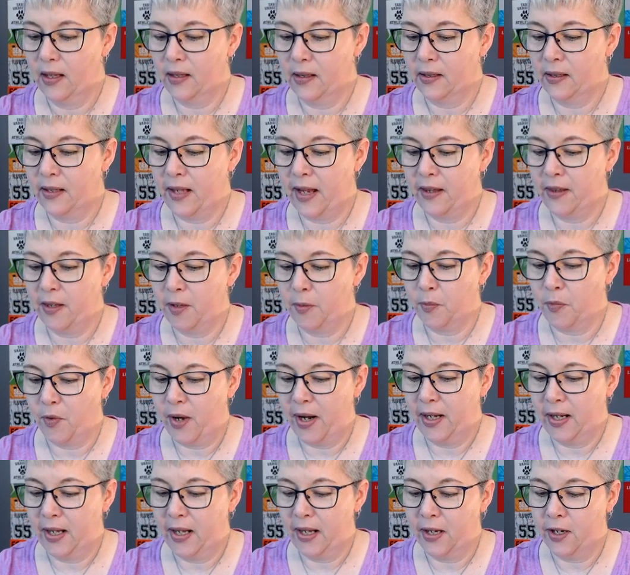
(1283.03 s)
Lay them
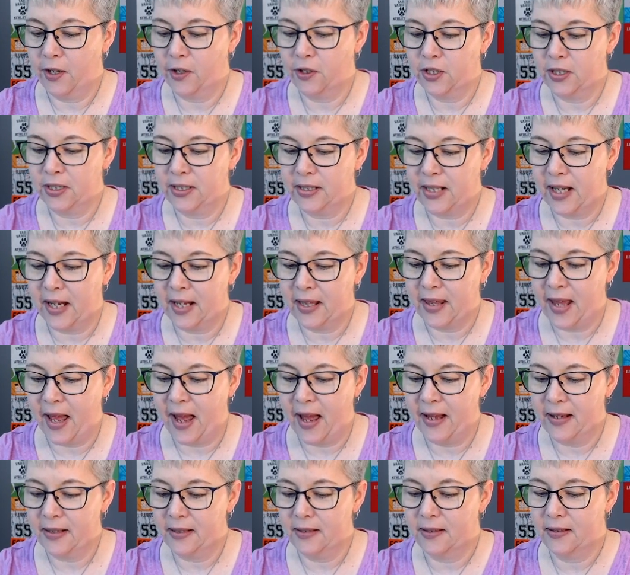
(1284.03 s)
right here just like
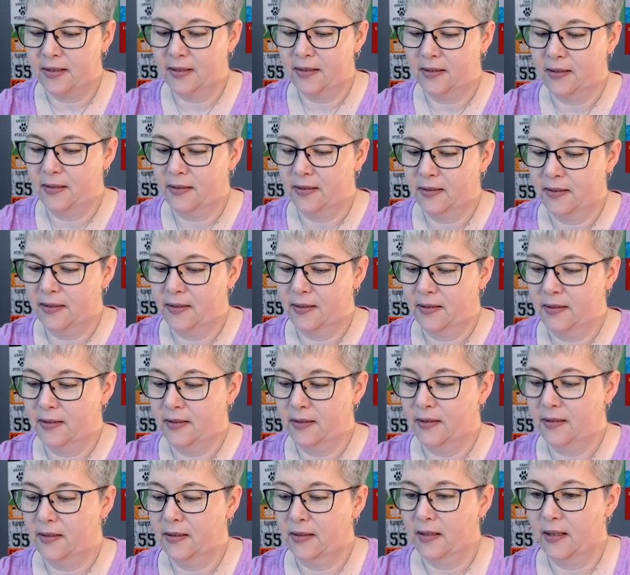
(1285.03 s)
that.
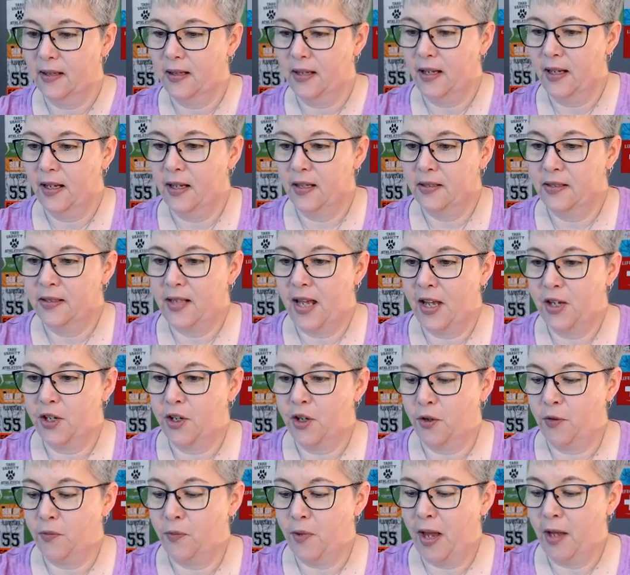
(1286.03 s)
Take
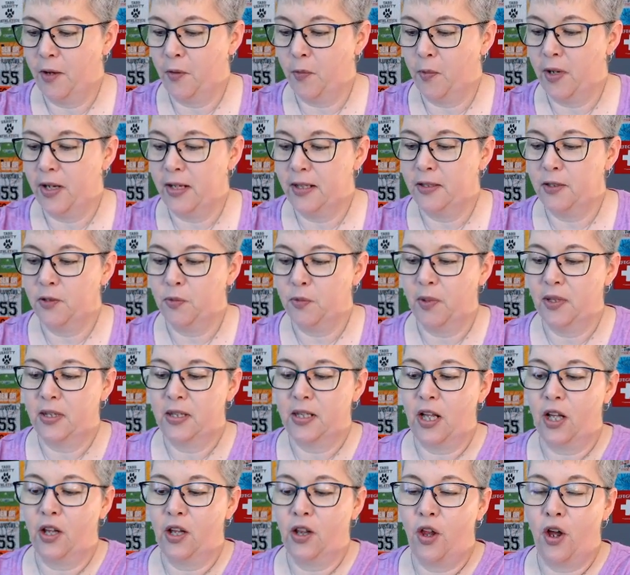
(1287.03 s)
your red ones with
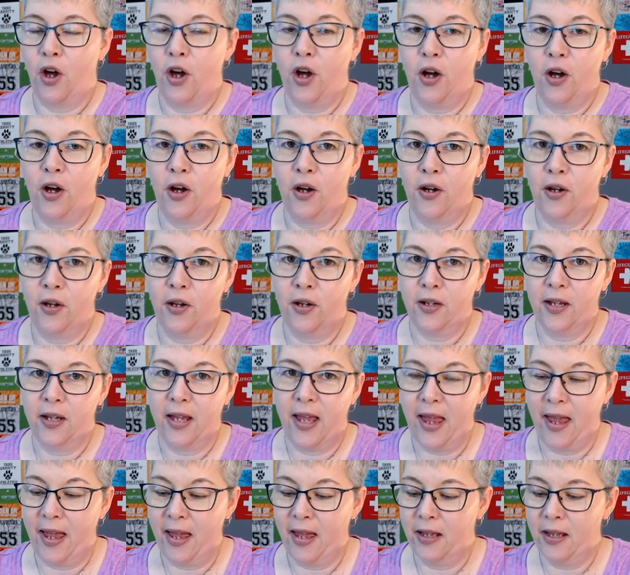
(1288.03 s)
the long
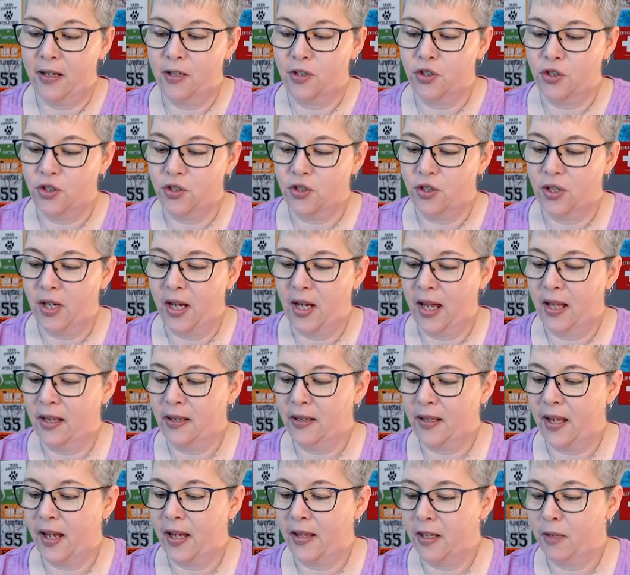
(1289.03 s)
edge and
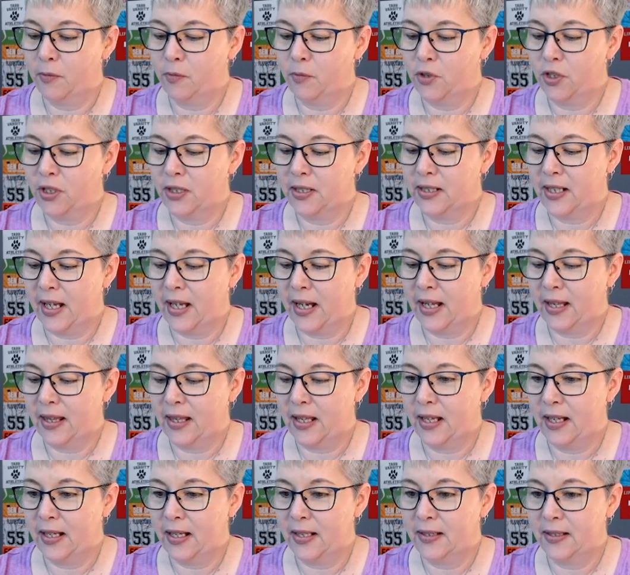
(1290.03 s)
lay them just like
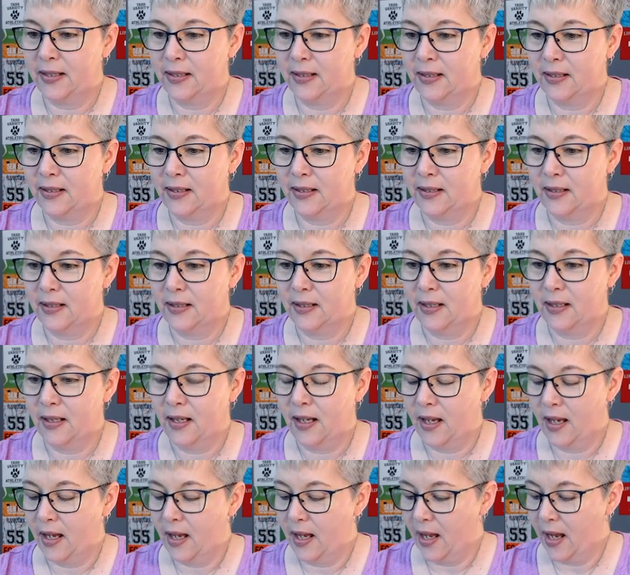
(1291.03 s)
this.
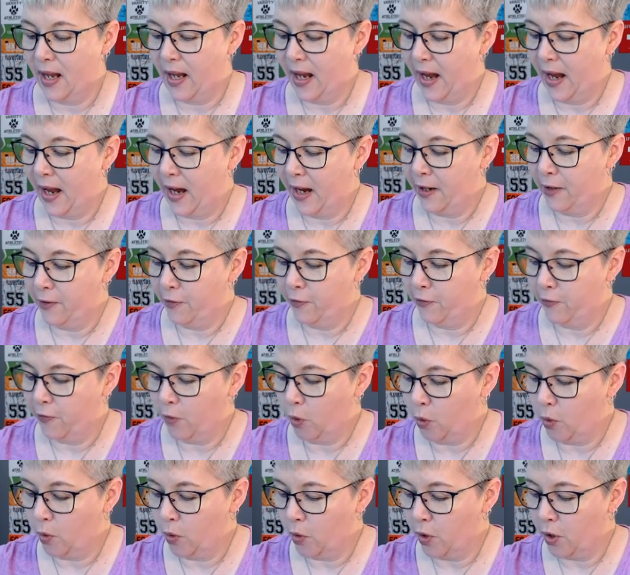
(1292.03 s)
And
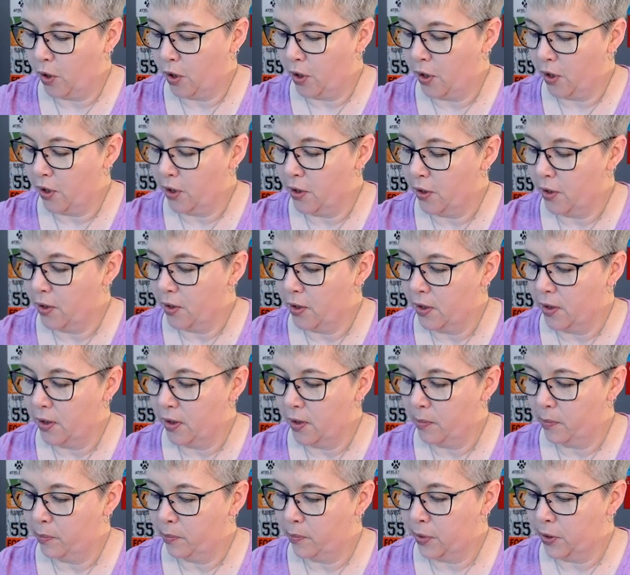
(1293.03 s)
four
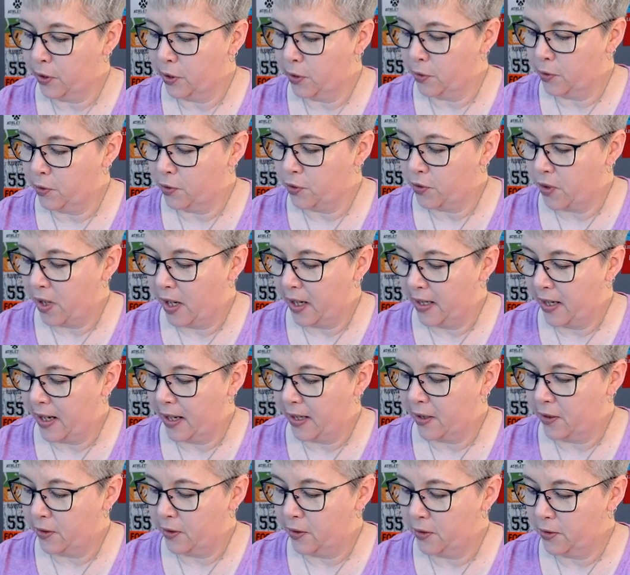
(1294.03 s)
blue
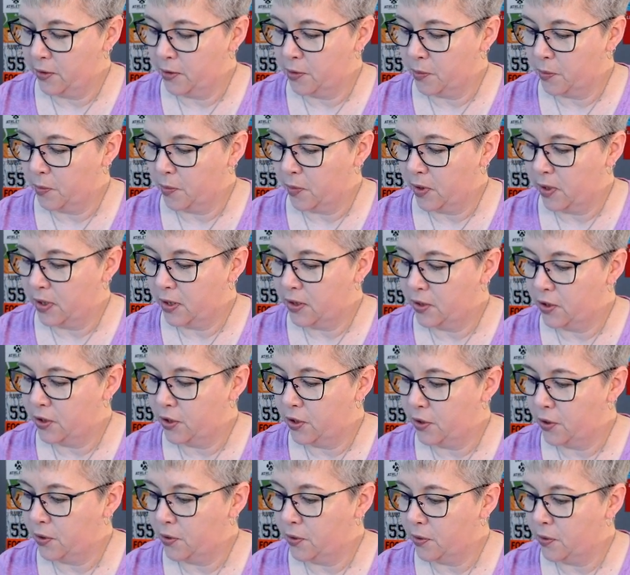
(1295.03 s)
triangles, one,
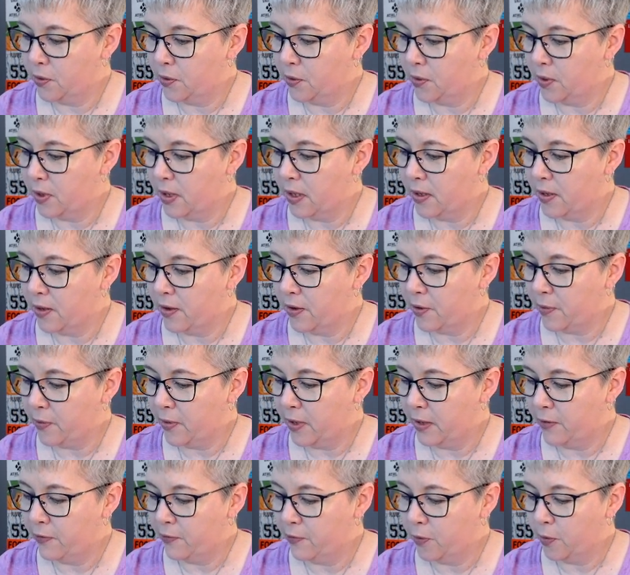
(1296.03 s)
two,
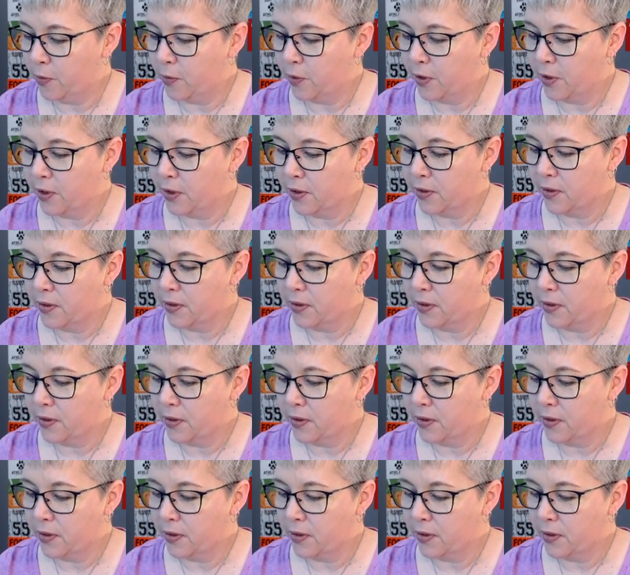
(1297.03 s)
three, four,